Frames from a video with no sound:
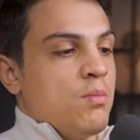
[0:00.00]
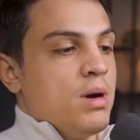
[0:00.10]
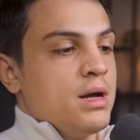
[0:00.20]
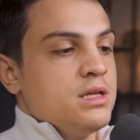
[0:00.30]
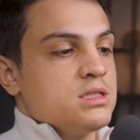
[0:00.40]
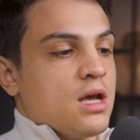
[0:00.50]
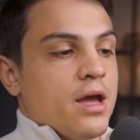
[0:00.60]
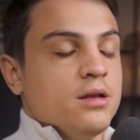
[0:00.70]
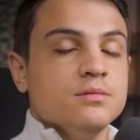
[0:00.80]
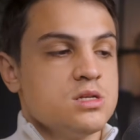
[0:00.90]
money
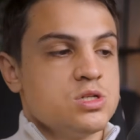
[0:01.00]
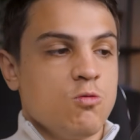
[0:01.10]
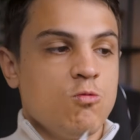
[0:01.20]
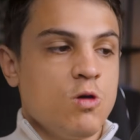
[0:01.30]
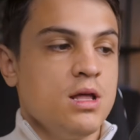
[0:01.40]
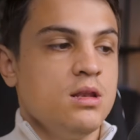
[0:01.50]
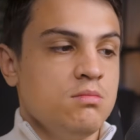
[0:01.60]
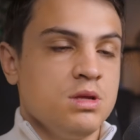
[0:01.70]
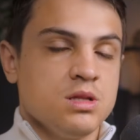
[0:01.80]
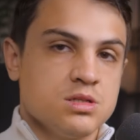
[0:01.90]
sign. So
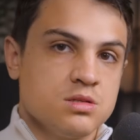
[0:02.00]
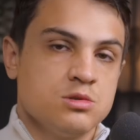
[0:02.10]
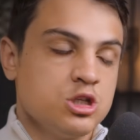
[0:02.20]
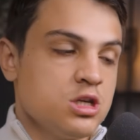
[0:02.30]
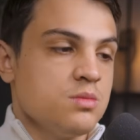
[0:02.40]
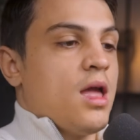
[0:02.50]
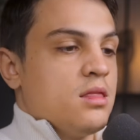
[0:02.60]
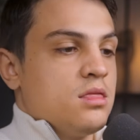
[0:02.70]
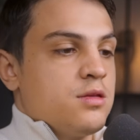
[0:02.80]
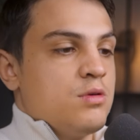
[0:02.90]
1 means cheap
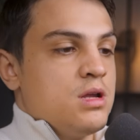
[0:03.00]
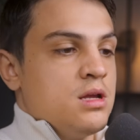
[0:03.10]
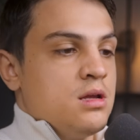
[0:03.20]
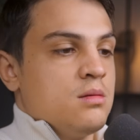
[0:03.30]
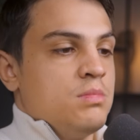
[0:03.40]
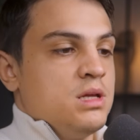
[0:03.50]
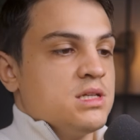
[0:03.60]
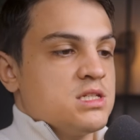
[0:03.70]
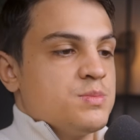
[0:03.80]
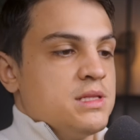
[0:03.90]
and 3 means
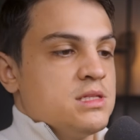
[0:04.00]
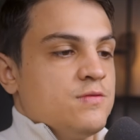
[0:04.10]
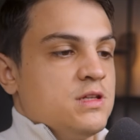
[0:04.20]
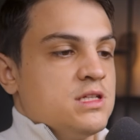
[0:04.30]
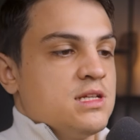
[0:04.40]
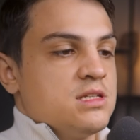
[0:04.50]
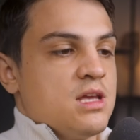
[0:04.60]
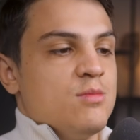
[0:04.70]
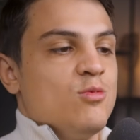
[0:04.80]
expensive. This is the same